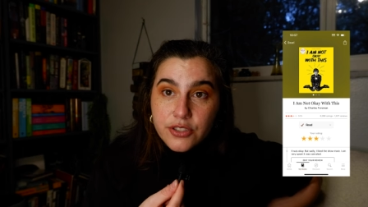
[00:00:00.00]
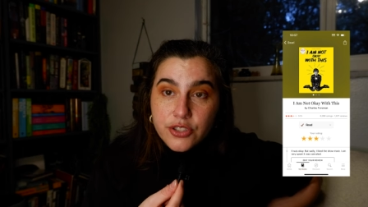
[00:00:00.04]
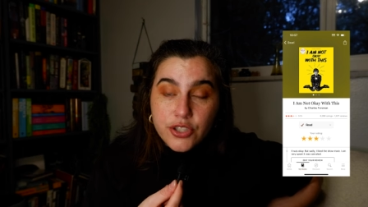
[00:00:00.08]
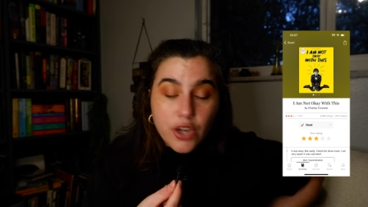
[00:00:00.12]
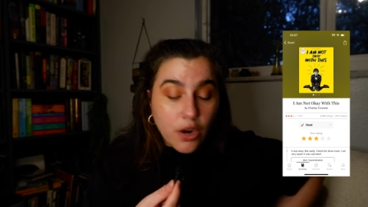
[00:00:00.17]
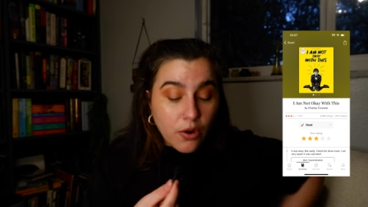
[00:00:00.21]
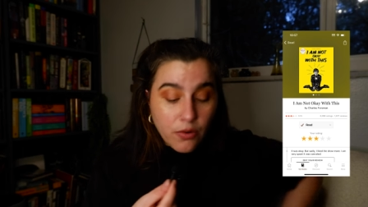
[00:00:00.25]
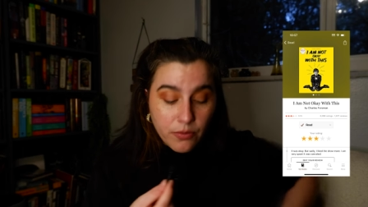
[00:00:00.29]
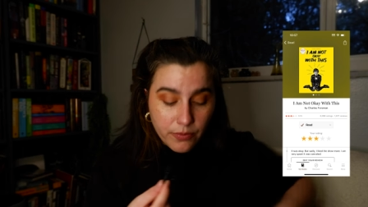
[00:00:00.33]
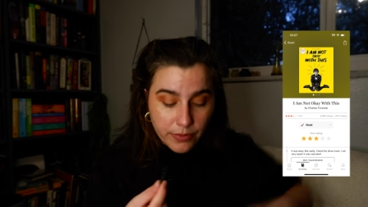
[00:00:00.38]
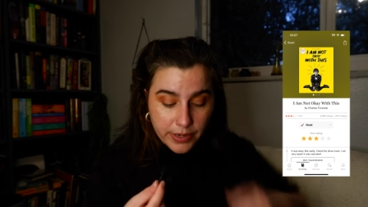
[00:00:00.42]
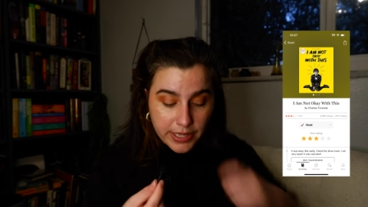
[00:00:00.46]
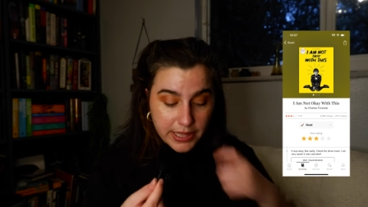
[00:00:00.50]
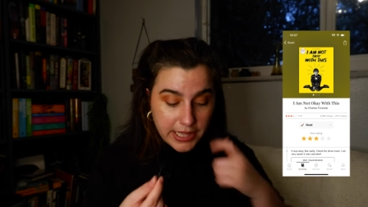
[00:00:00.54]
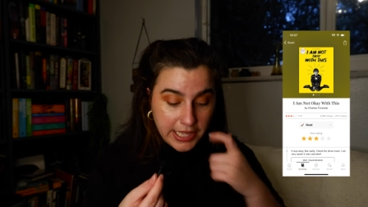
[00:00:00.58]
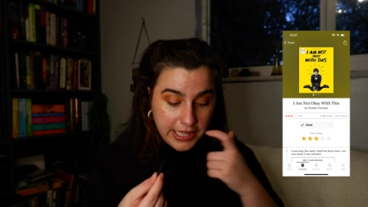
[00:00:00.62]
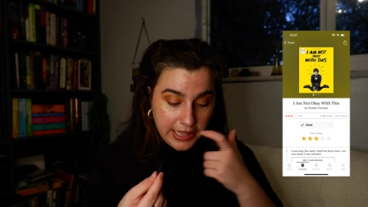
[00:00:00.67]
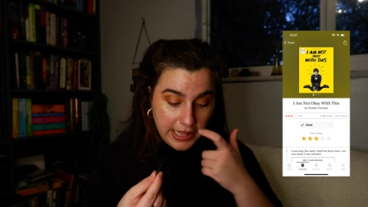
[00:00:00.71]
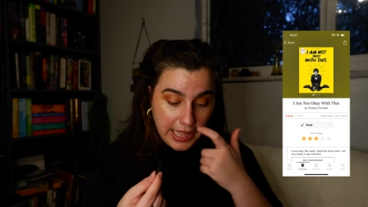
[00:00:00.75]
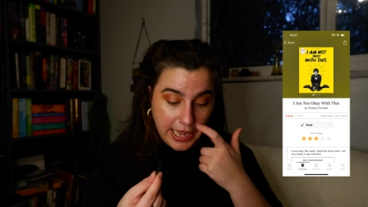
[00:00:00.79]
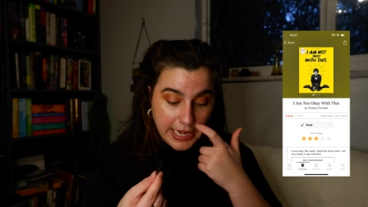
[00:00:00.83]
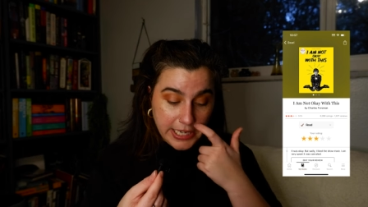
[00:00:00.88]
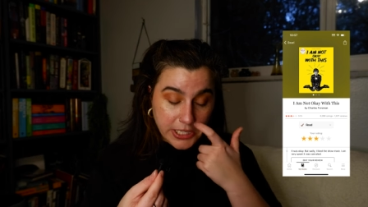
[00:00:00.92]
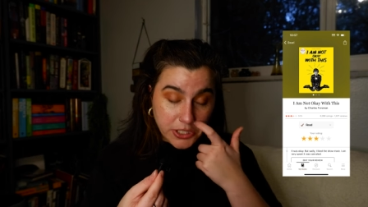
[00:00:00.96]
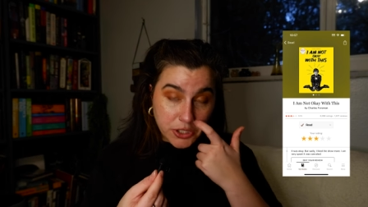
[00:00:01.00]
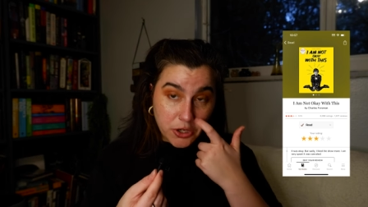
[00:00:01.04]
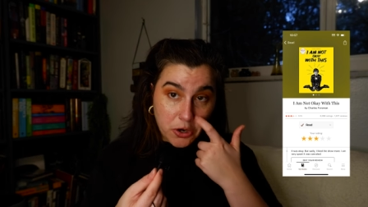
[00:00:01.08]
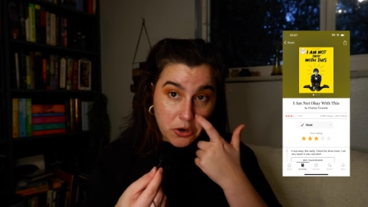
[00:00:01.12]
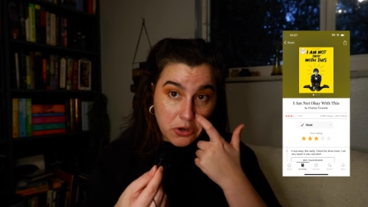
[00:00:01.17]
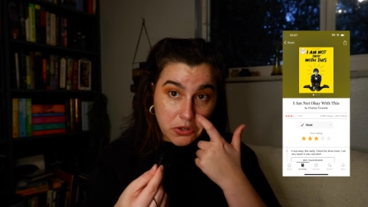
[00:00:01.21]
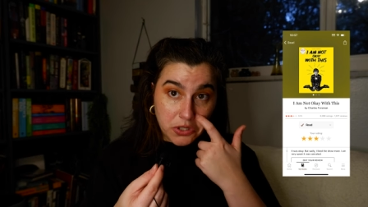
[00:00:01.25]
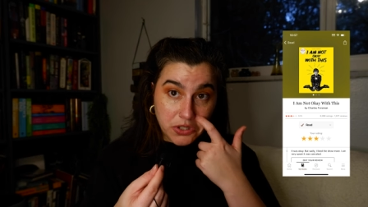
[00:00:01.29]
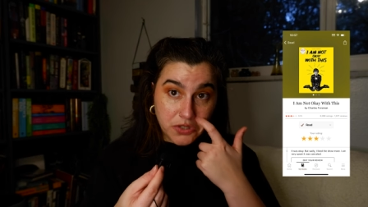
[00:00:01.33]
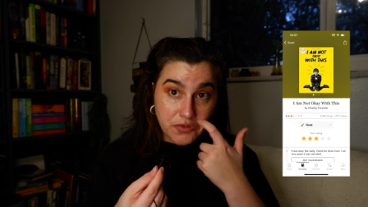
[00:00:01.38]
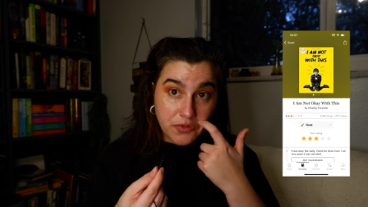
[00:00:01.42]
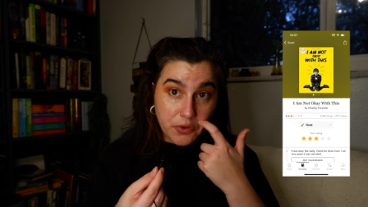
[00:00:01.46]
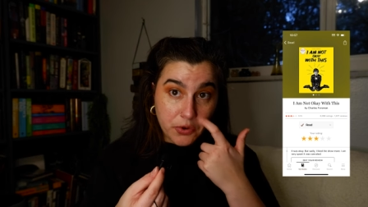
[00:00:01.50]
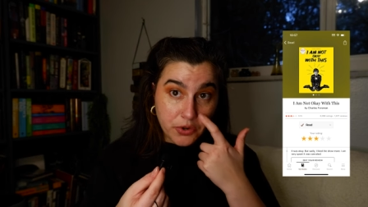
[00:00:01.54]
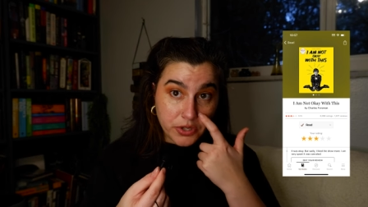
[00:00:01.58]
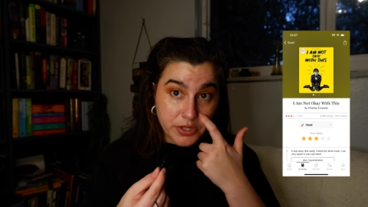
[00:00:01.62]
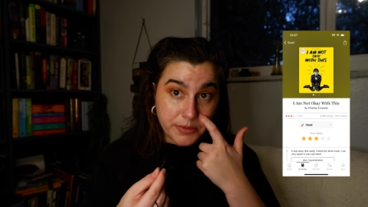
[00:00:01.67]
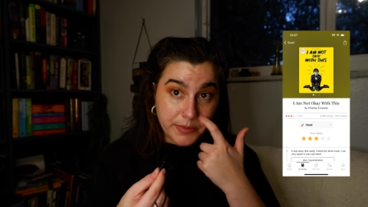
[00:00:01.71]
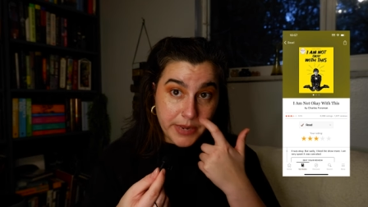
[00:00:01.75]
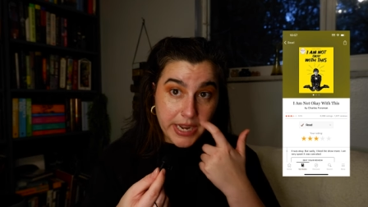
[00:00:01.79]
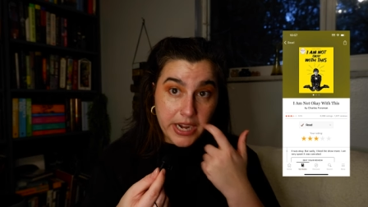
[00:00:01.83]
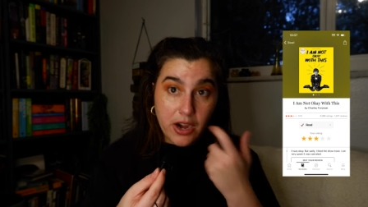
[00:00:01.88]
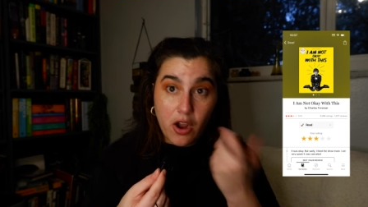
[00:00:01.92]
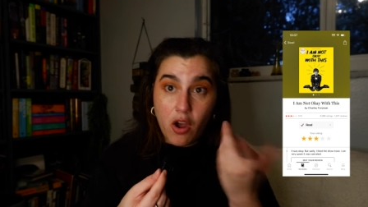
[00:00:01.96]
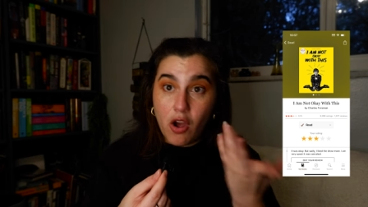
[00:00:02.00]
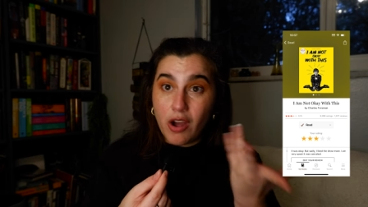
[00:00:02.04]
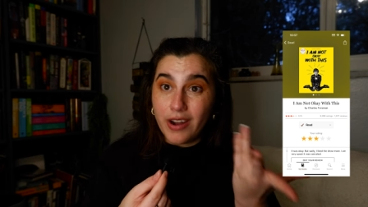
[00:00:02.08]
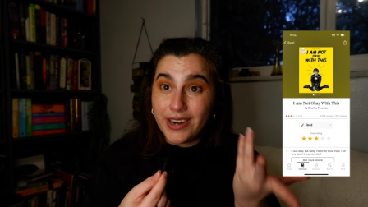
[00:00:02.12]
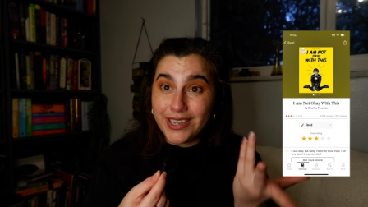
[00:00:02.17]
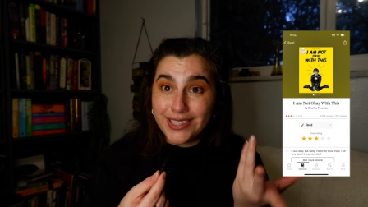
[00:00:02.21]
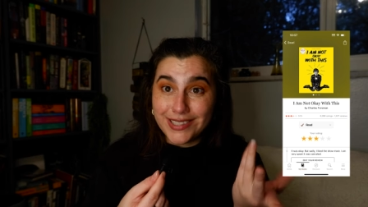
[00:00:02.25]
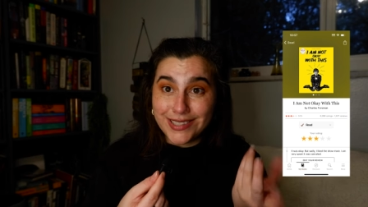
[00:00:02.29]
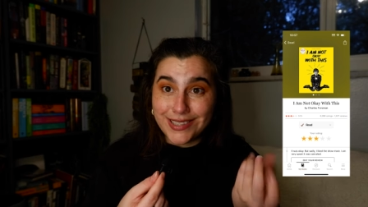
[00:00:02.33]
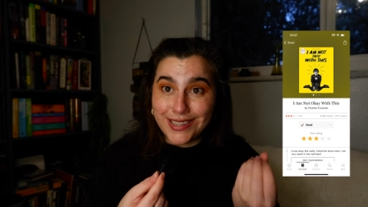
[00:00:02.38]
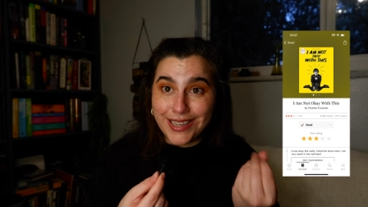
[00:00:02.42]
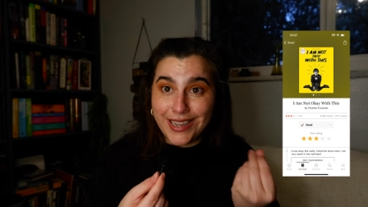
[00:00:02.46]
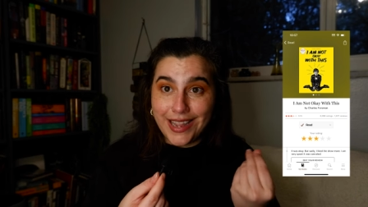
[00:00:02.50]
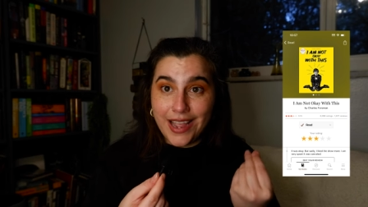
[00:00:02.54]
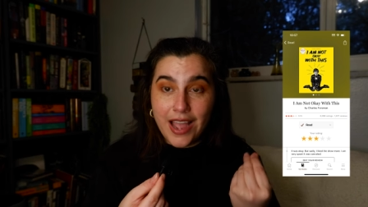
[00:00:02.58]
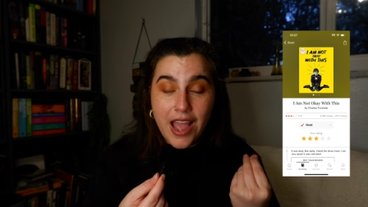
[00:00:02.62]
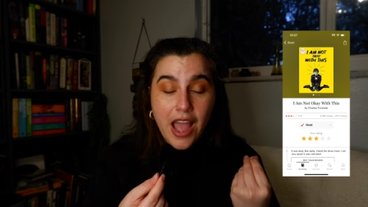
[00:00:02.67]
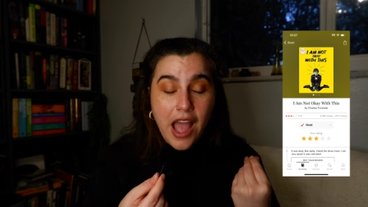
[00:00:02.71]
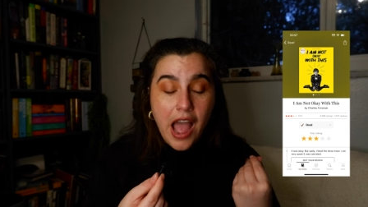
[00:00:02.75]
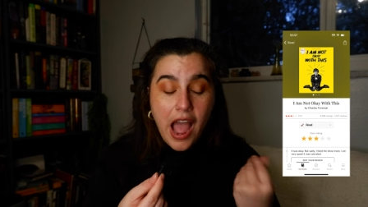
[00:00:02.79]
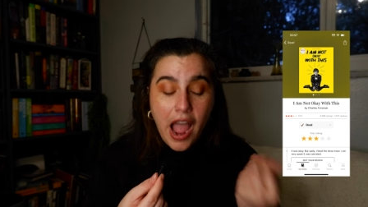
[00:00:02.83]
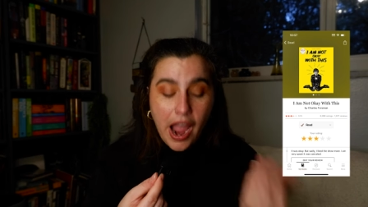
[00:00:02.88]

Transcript: don't really like Charles Forsman, honestly.